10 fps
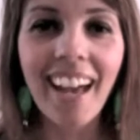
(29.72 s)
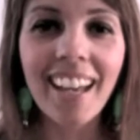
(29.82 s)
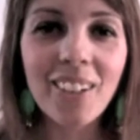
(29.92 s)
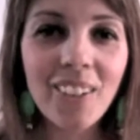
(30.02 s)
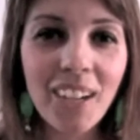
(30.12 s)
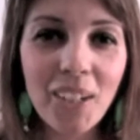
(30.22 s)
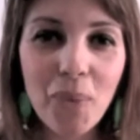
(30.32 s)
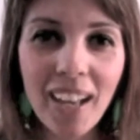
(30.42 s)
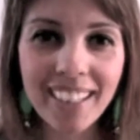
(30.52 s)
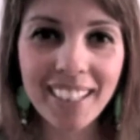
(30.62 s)
Hello and
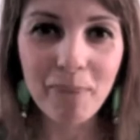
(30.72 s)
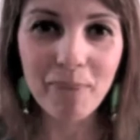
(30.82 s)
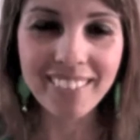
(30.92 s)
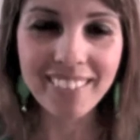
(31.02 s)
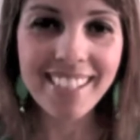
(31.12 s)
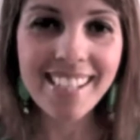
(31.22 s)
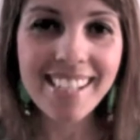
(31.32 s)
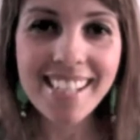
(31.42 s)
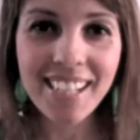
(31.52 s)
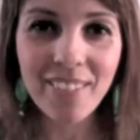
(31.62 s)
welcome. This
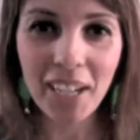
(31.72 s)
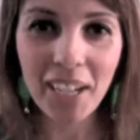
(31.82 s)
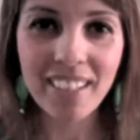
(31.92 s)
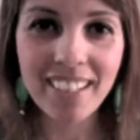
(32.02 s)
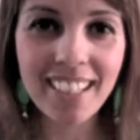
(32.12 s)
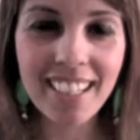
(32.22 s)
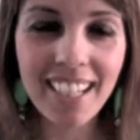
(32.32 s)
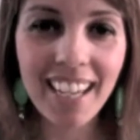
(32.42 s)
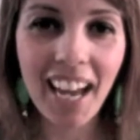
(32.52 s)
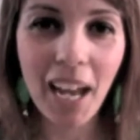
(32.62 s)
is Silvia Camerini
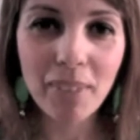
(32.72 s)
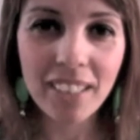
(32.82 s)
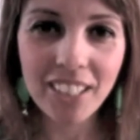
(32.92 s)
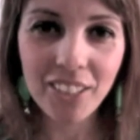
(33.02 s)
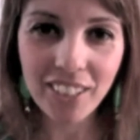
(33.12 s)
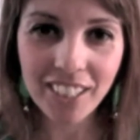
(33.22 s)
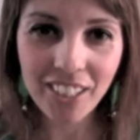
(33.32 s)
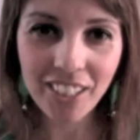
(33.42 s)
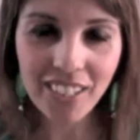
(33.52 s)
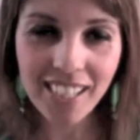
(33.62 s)
and I'm the
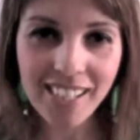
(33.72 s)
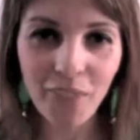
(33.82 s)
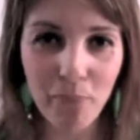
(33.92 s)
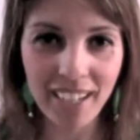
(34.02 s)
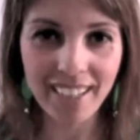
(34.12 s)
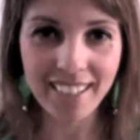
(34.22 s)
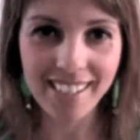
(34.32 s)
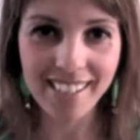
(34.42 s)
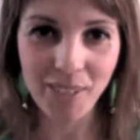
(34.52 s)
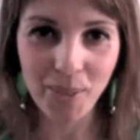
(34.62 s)
creatrix of the
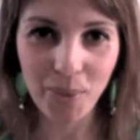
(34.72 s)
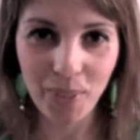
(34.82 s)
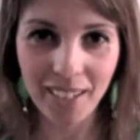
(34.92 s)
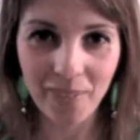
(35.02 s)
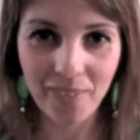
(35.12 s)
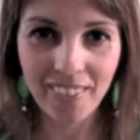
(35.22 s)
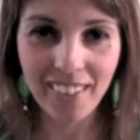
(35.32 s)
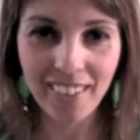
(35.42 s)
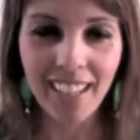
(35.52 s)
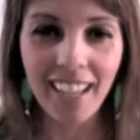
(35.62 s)
Pregnancies Queen.
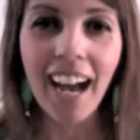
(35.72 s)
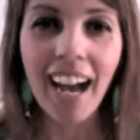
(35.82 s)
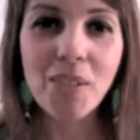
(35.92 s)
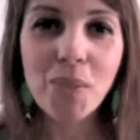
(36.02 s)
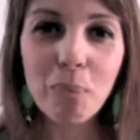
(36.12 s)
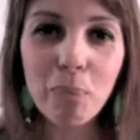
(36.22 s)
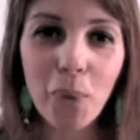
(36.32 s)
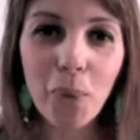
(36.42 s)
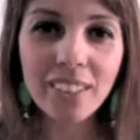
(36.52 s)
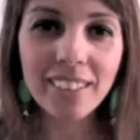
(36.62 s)
I
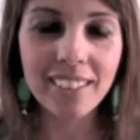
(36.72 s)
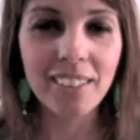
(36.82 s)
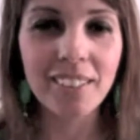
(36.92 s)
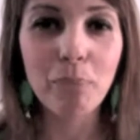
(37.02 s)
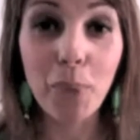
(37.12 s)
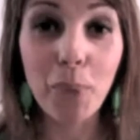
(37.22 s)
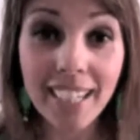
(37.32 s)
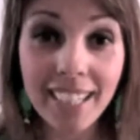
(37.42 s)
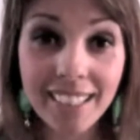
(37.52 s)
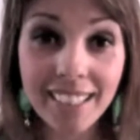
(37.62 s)
support
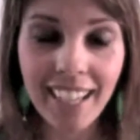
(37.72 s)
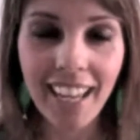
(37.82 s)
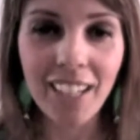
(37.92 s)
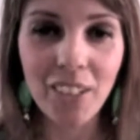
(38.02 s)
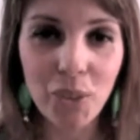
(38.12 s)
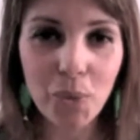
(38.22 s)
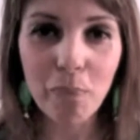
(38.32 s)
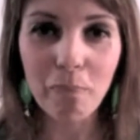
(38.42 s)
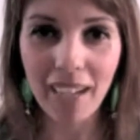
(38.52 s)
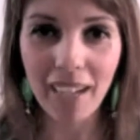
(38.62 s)
pregnant and new
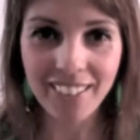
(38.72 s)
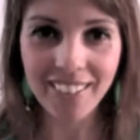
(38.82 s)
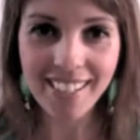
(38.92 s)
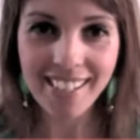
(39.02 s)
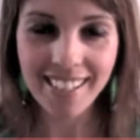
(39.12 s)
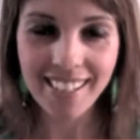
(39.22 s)
mothers